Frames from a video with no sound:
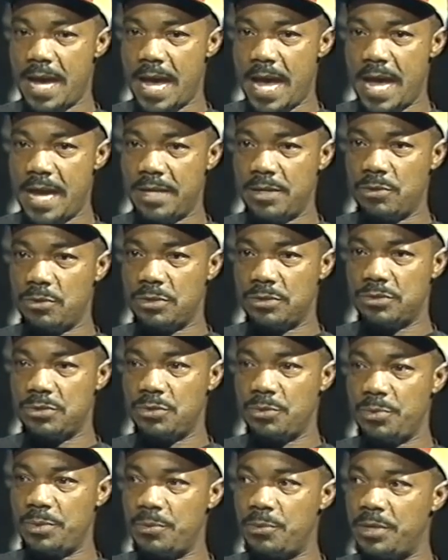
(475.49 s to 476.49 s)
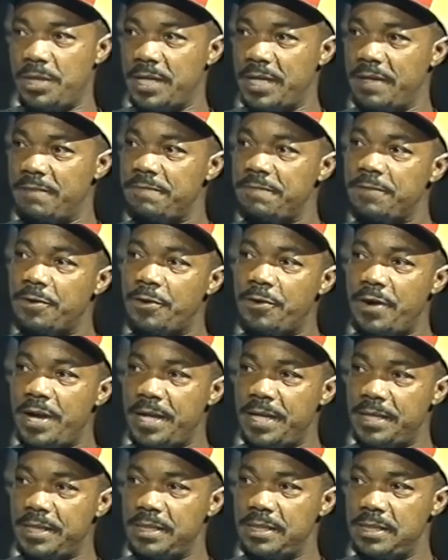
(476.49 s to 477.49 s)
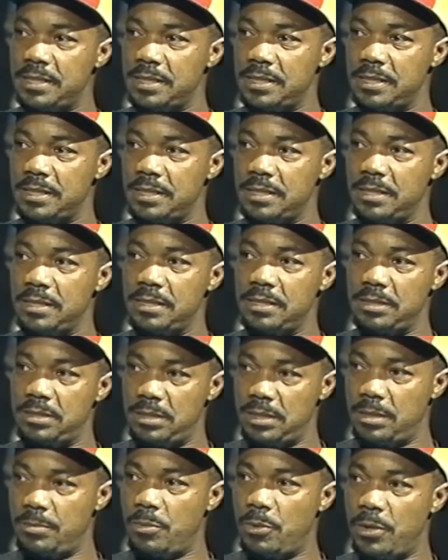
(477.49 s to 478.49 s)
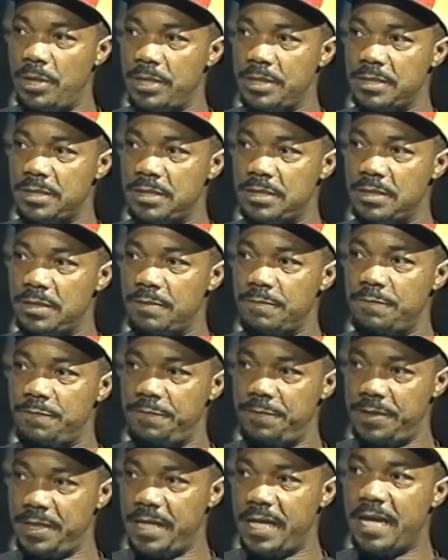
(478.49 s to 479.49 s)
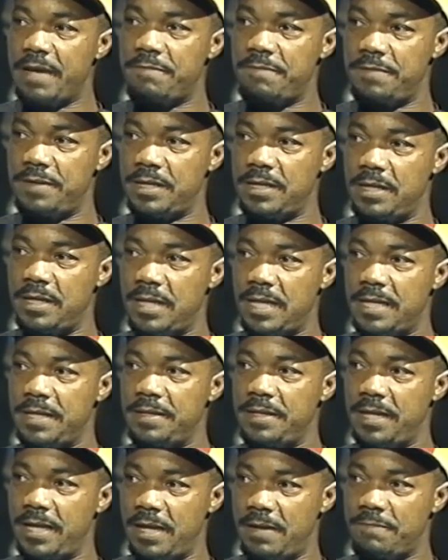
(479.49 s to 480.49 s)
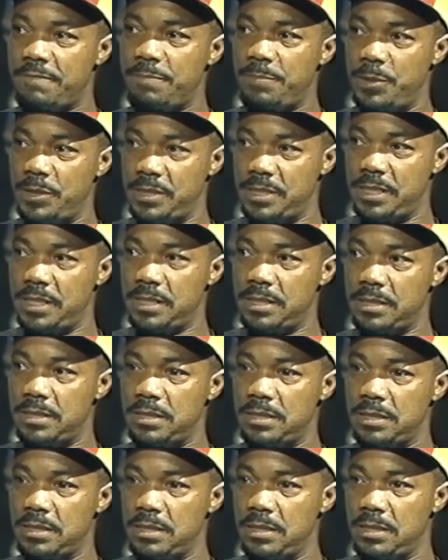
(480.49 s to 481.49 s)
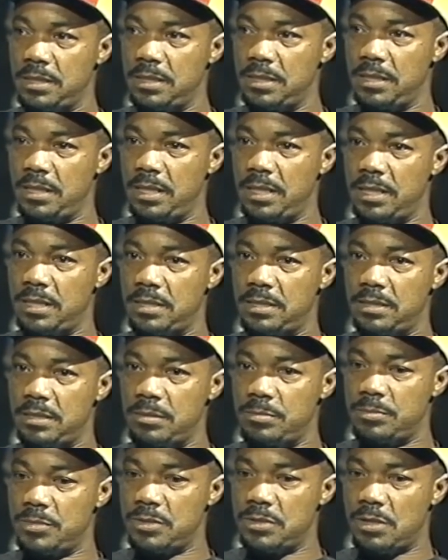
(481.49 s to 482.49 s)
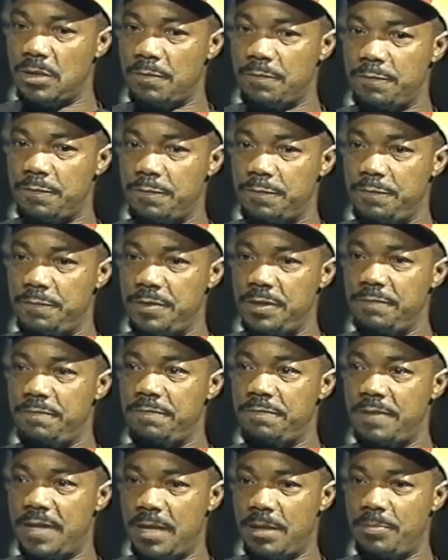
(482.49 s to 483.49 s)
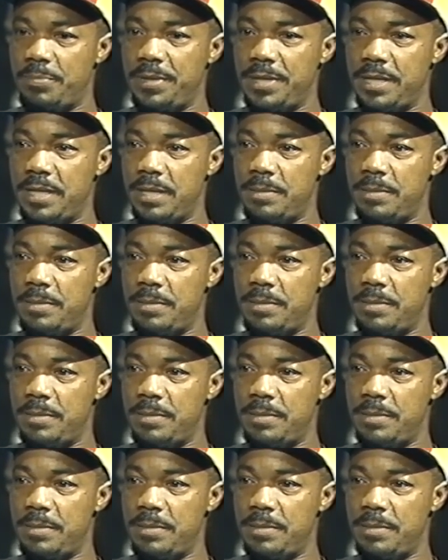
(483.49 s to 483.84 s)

And also we want to give credit to the boys for the effort that they have put in terms of developing